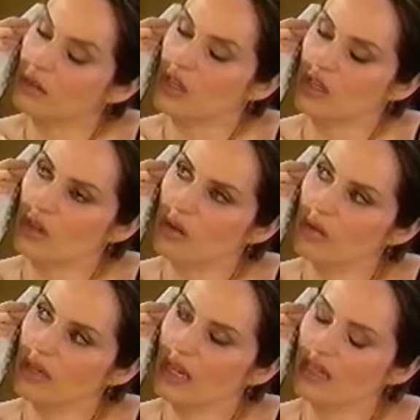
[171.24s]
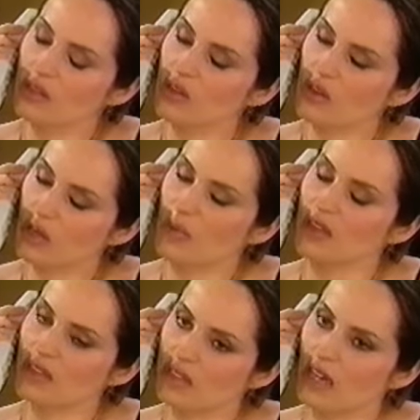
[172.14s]
You know, he hasn't thought
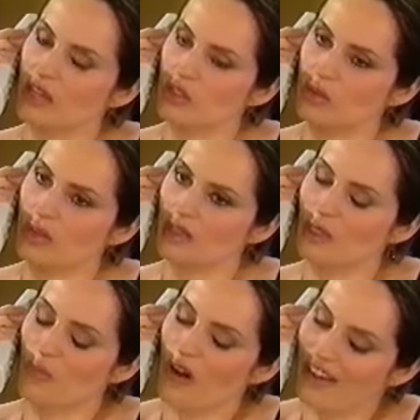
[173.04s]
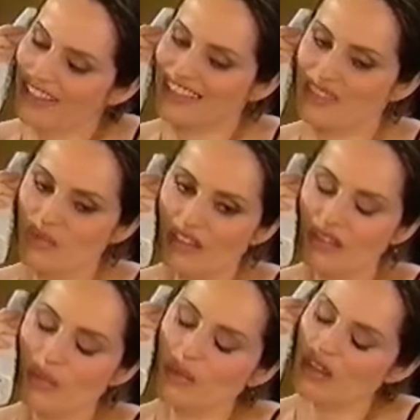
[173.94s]
about the statue, and that surprises me.
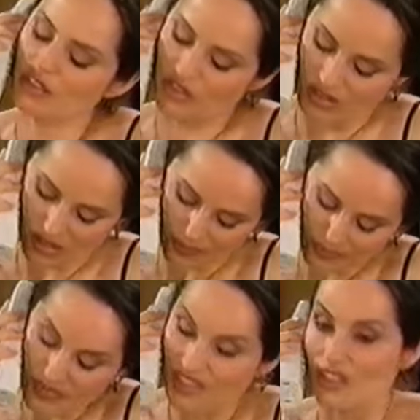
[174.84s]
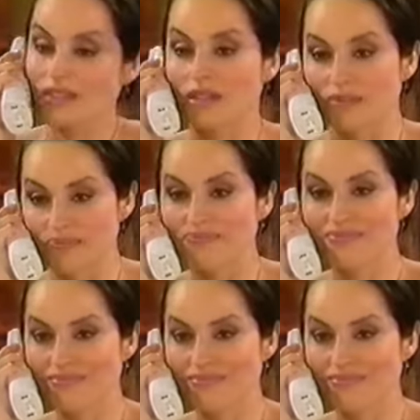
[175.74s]
Maybe I should um, suggest it.